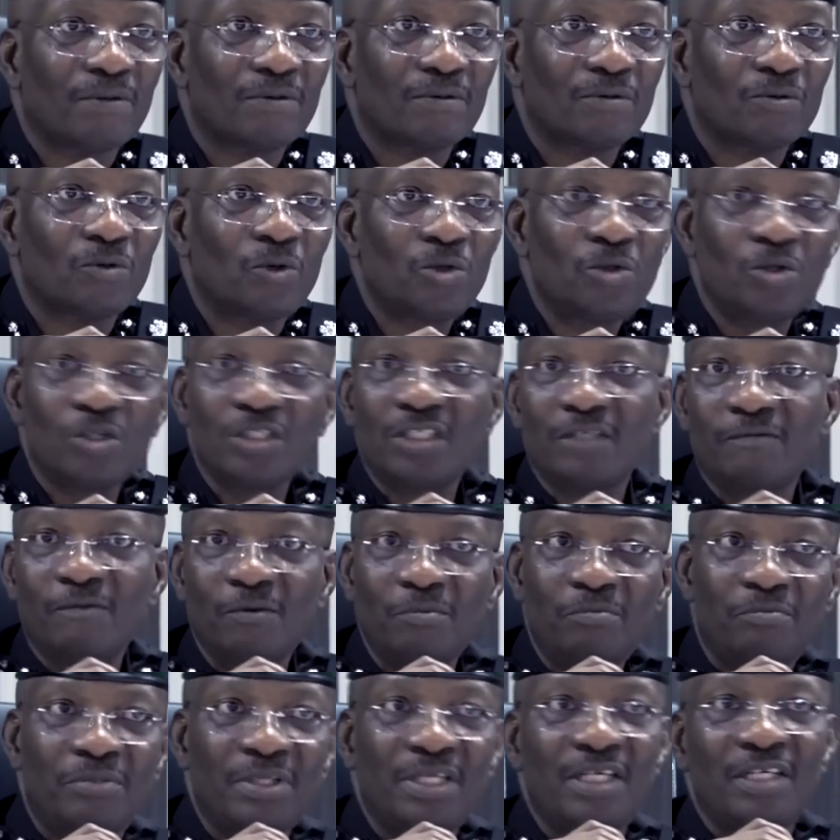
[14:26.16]
who don't
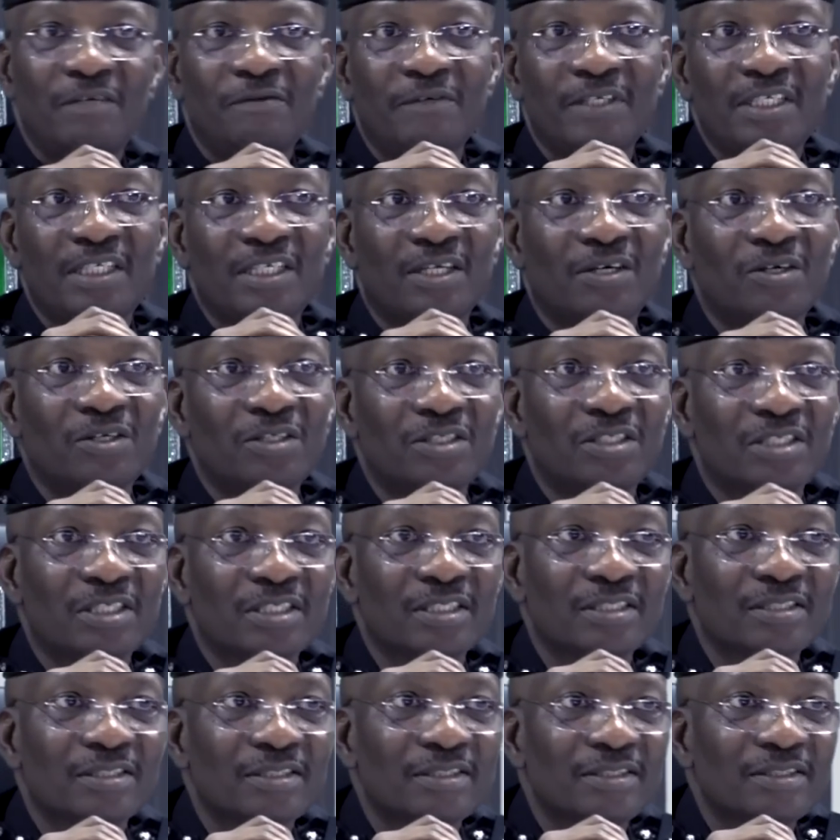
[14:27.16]
even believe in the country.
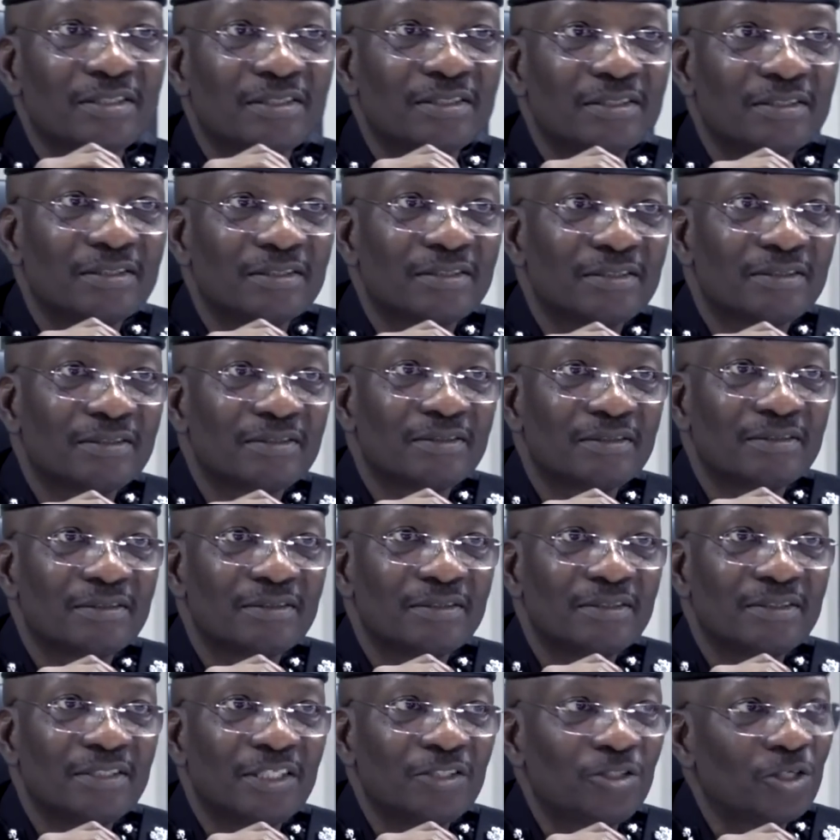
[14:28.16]

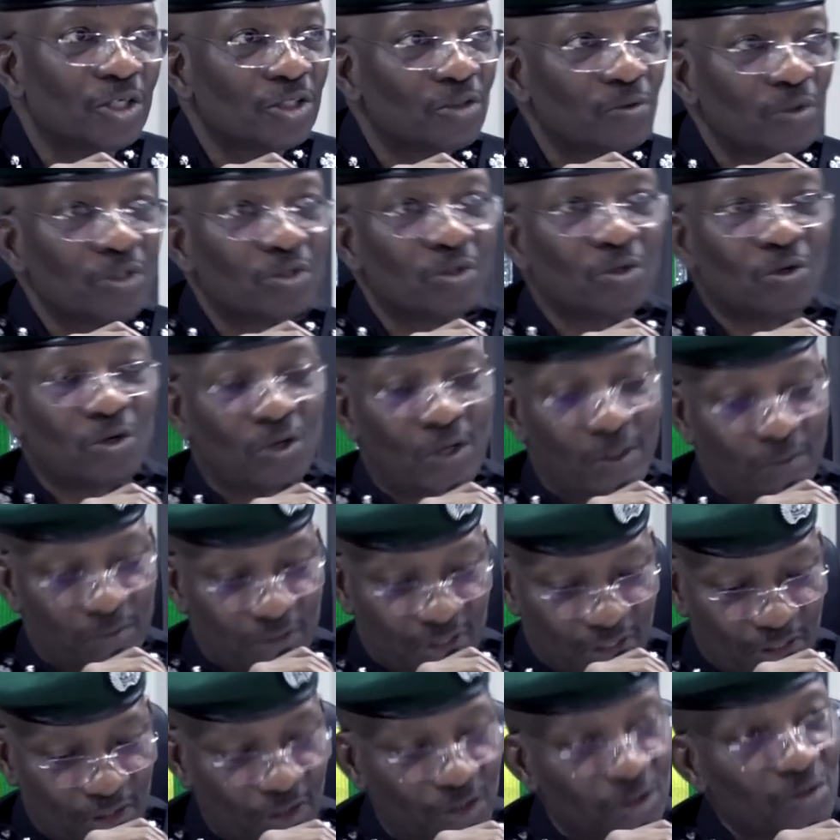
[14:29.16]
They just want
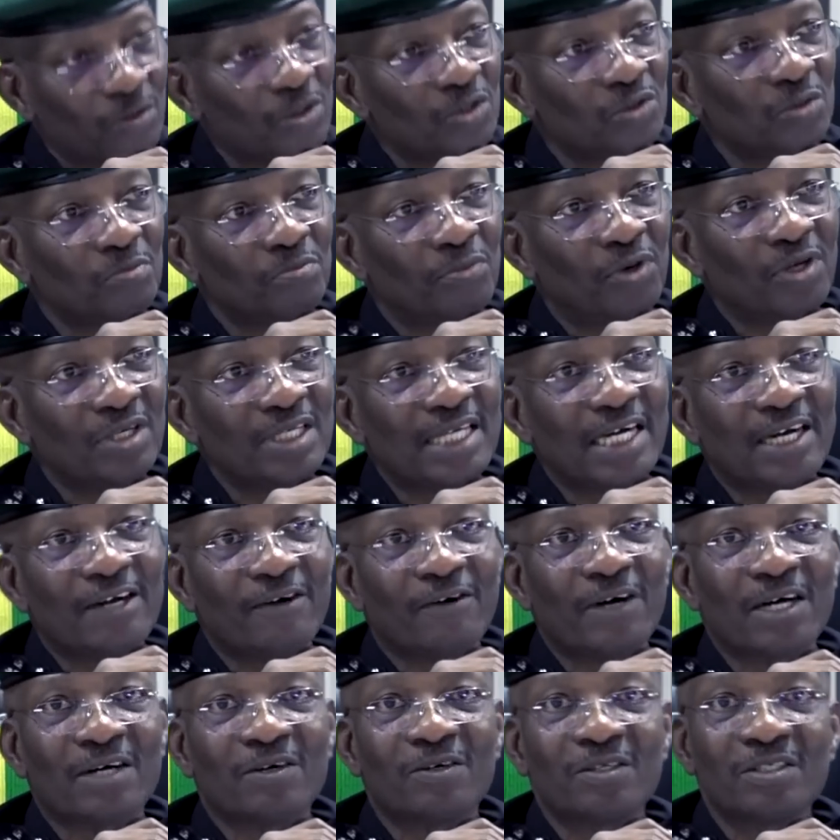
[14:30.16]
to burn down
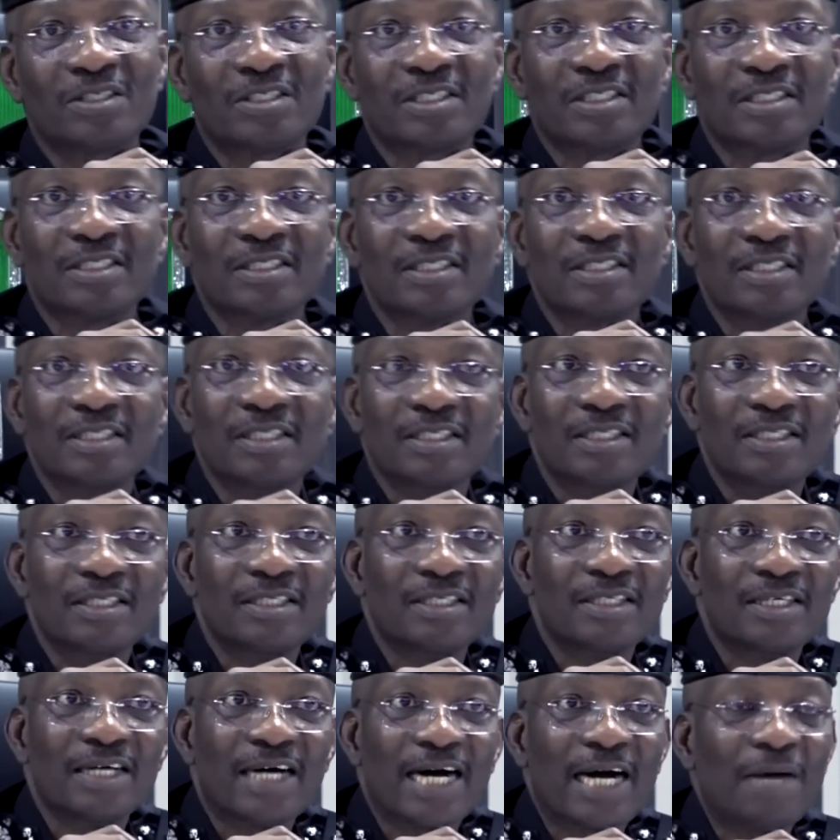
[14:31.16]
our country.
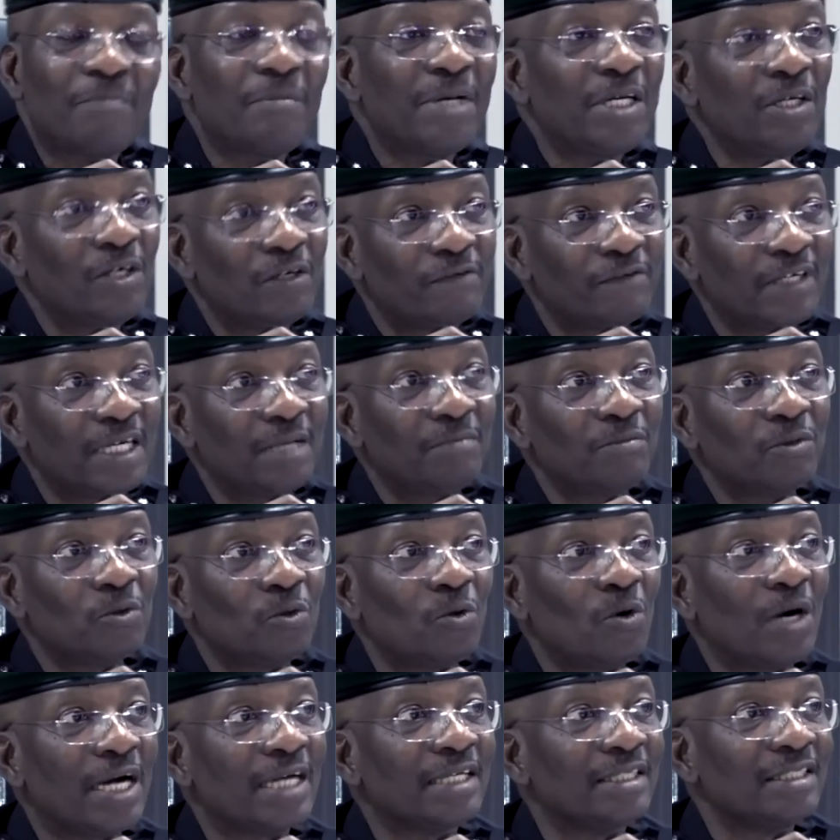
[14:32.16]
And many of them who
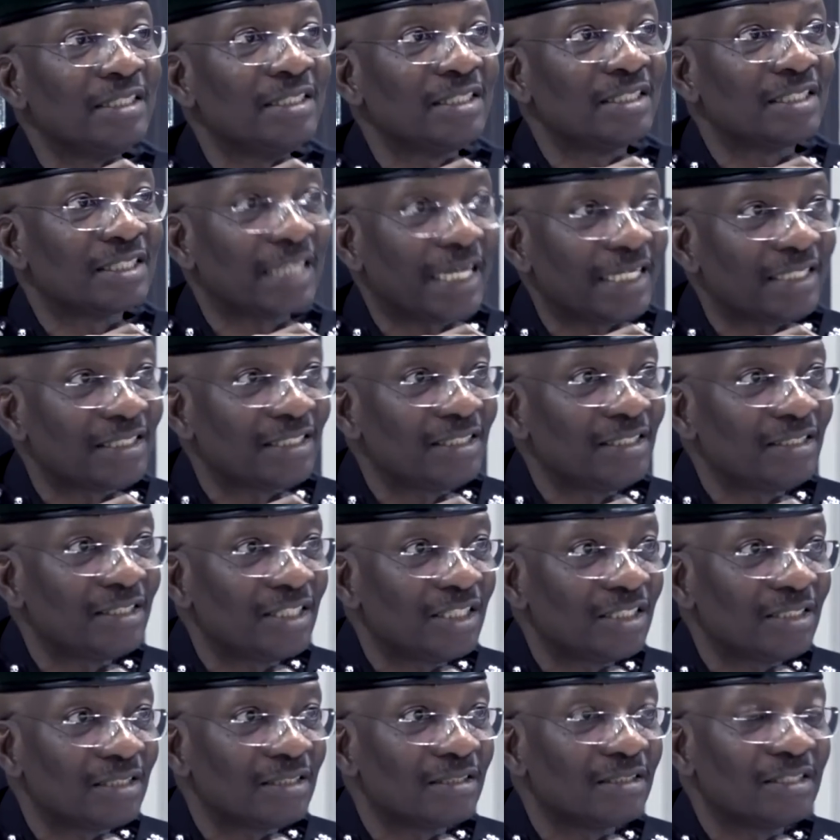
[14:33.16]
are inciting
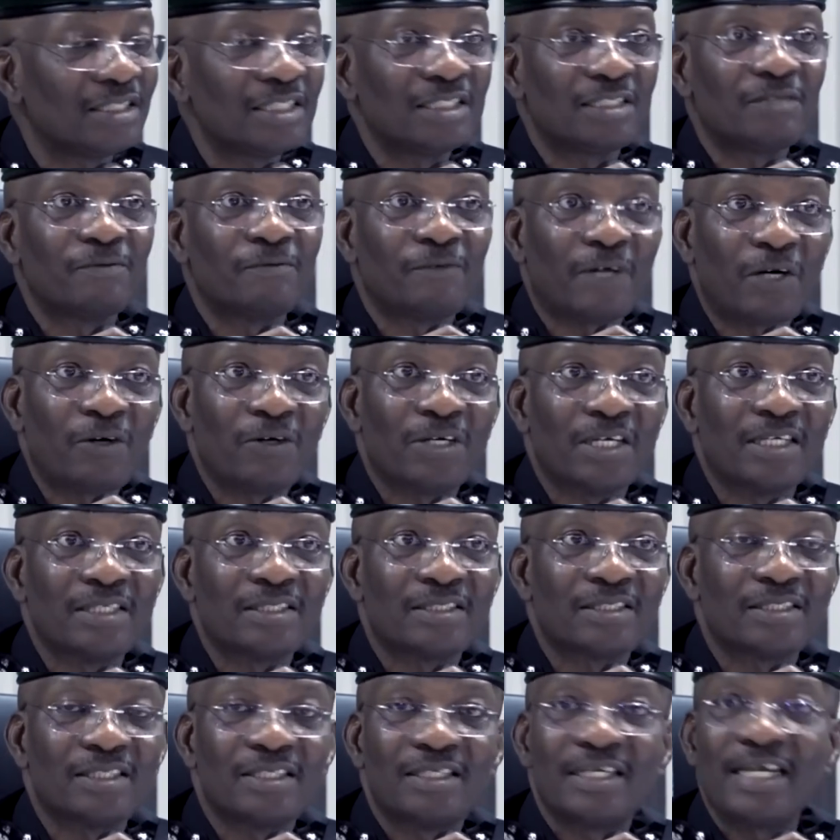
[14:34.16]
this
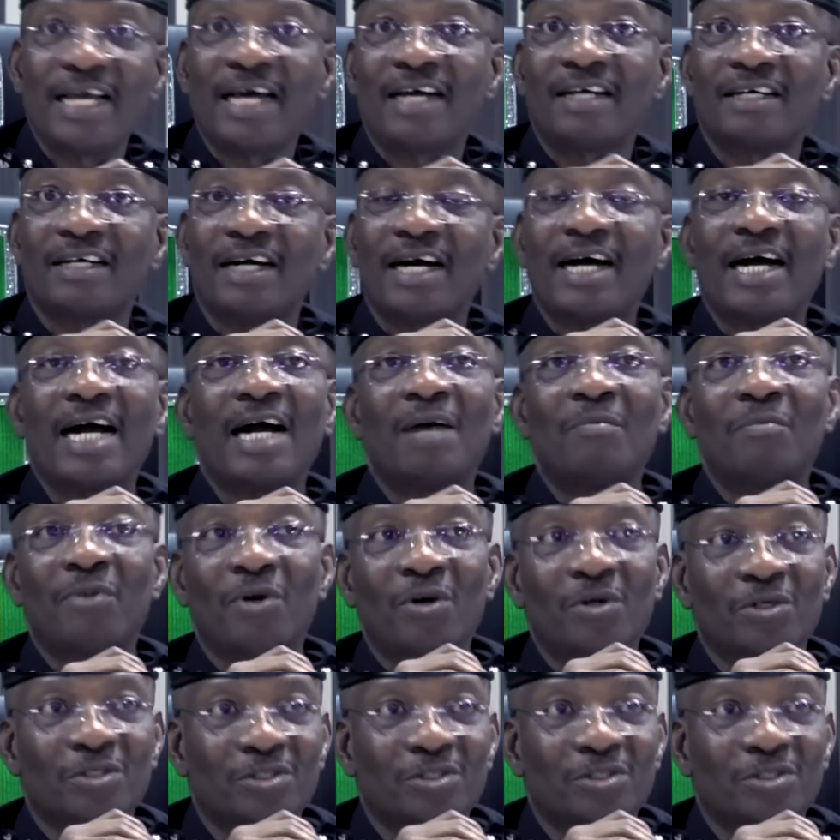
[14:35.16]
violence, they are abroad.